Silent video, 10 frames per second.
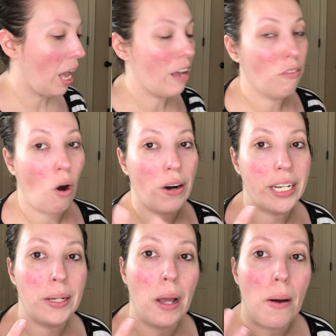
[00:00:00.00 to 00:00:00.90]
I've
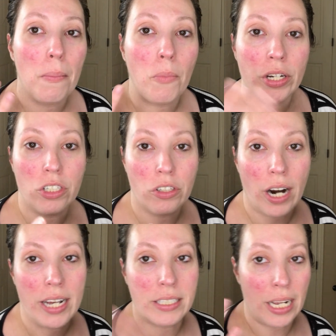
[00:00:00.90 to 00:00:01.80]
already
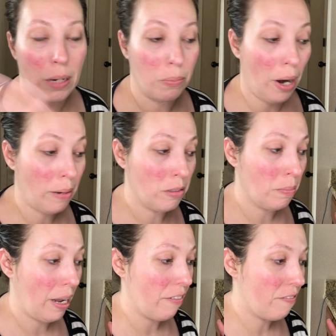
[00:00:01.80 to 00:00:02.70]
moisturized and primed
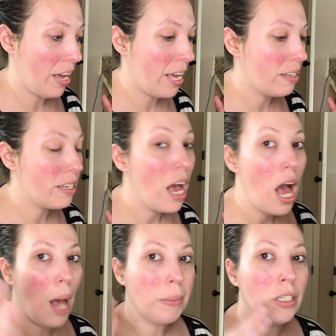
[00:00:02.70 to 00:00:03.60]
my face.
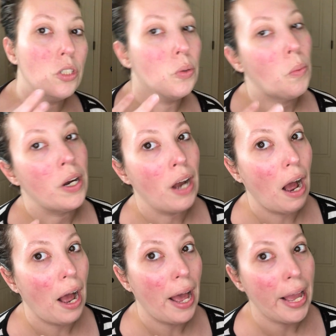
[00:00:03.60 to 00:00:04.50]
I'm gonna do one
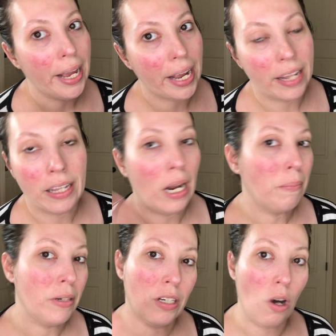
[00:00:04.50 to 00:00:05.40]
eye and then
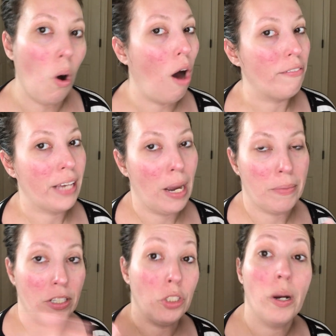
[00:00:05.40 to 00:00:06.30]
I'm gonna go off
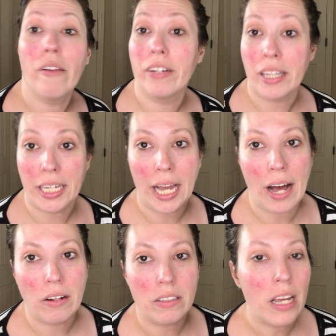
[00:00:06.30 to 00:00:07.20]
camera and do everything
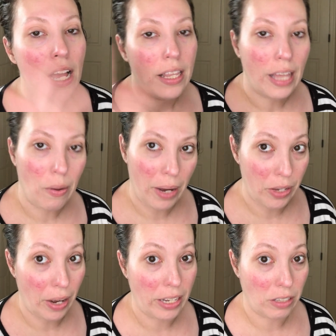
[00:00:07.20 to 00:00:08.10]
else. That way
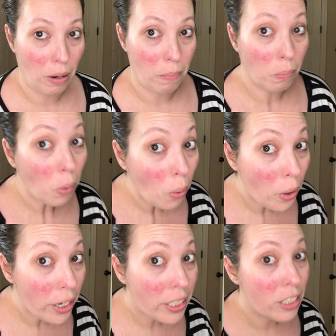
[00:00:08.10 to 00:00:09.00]
you guys aren't
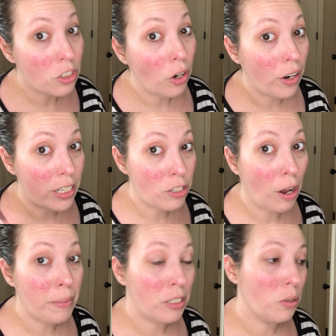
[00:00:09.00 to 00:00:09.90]
bored, because you already
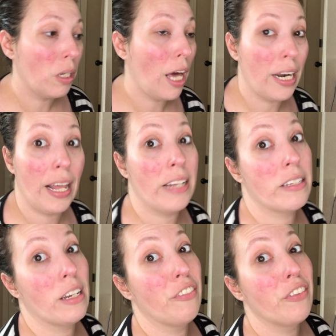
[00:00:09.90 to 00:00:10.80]
saw me do a lot of that
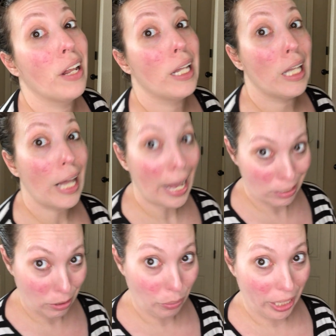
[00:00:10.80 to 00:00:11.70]
stuff
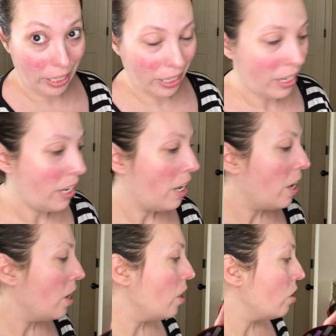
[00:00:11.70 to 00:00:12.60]
last week.
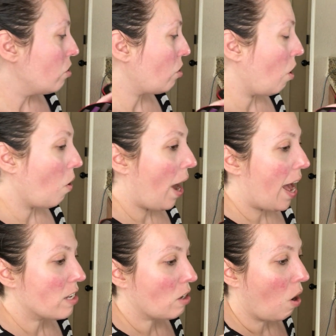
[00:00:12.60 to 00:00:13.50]
So
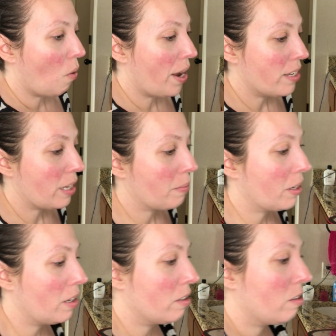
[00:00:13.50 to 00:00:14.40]
as always, I'm gonna